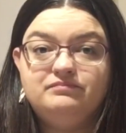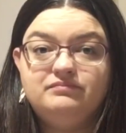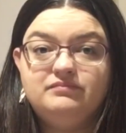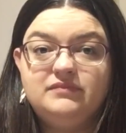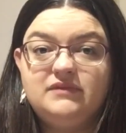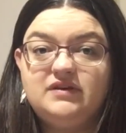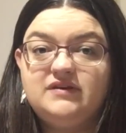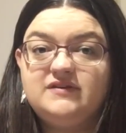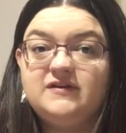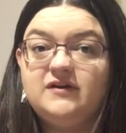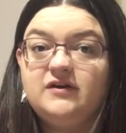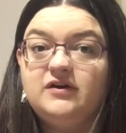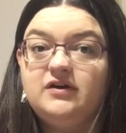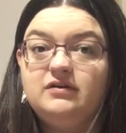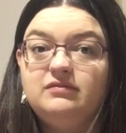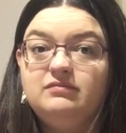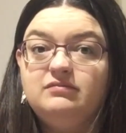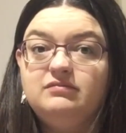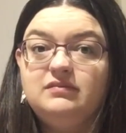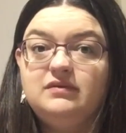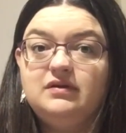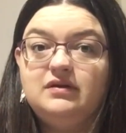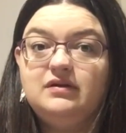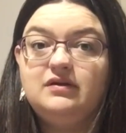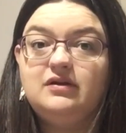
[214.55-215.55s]
so
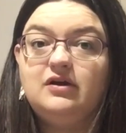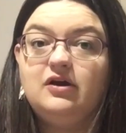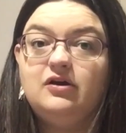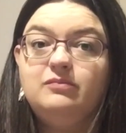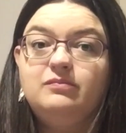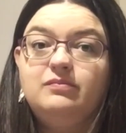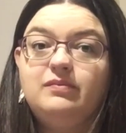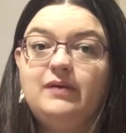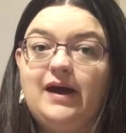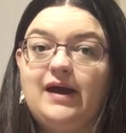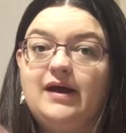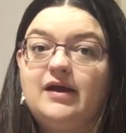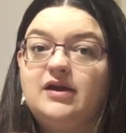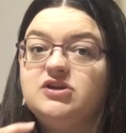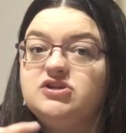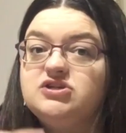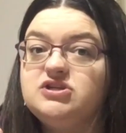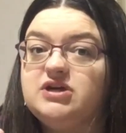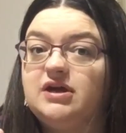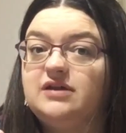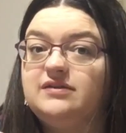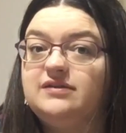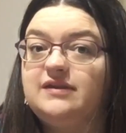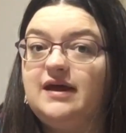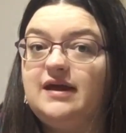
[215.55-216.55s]
go back and
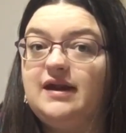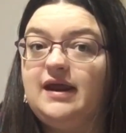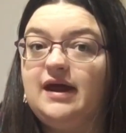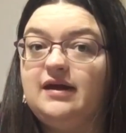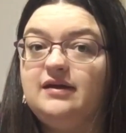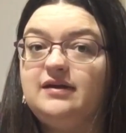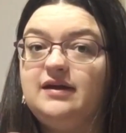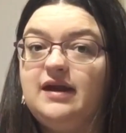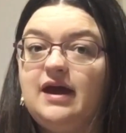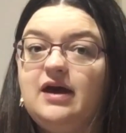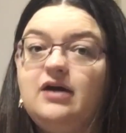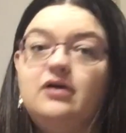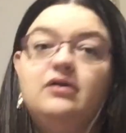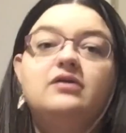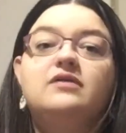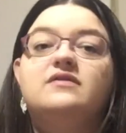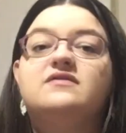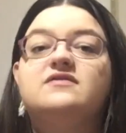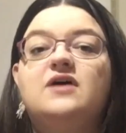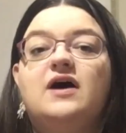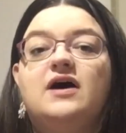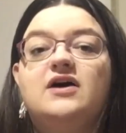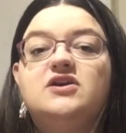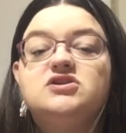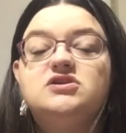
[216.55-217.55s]
check that out now. It's
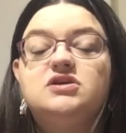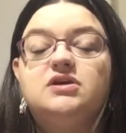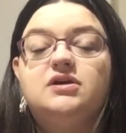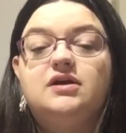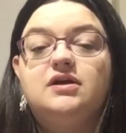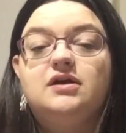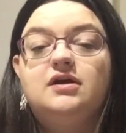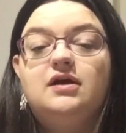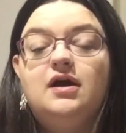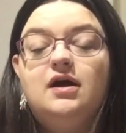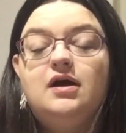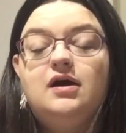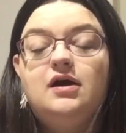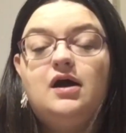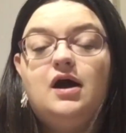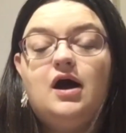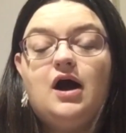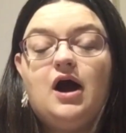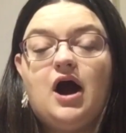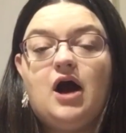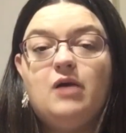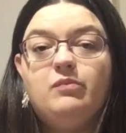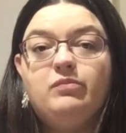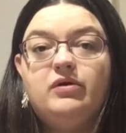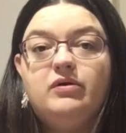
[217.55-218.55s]
actually
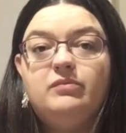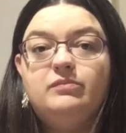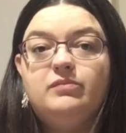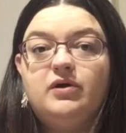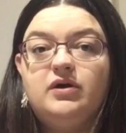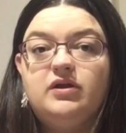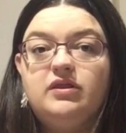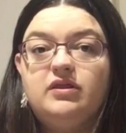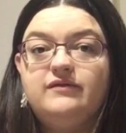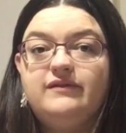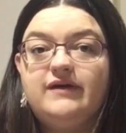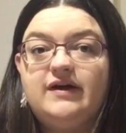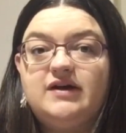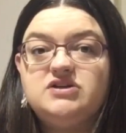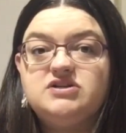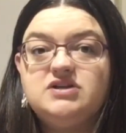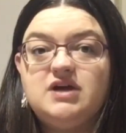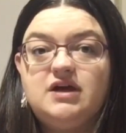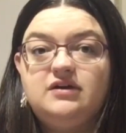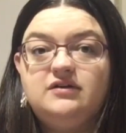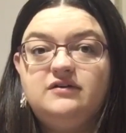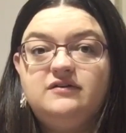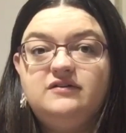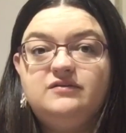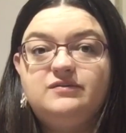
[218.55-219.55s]
up on both of our
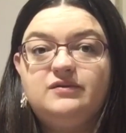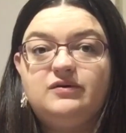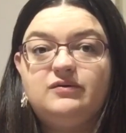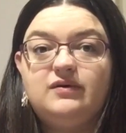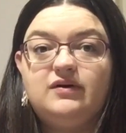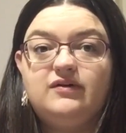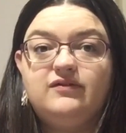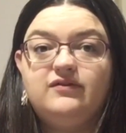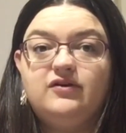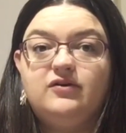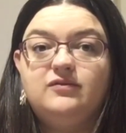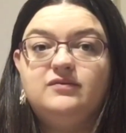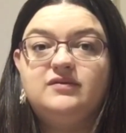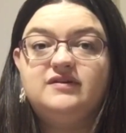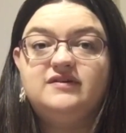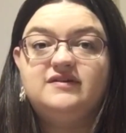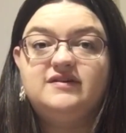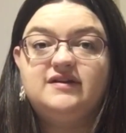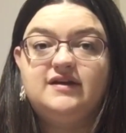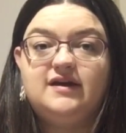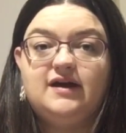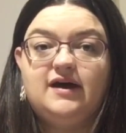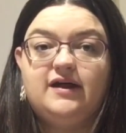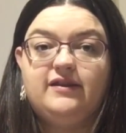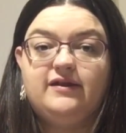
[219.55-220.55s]
channels, but we filmed it
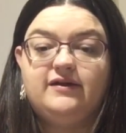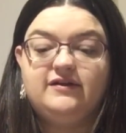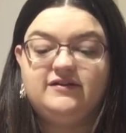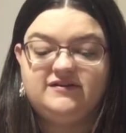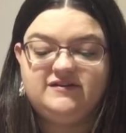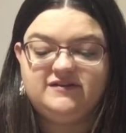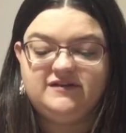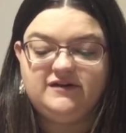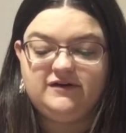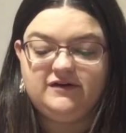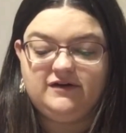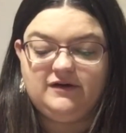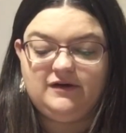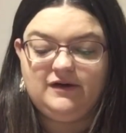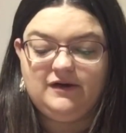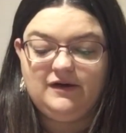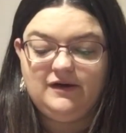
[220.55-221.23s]
together. So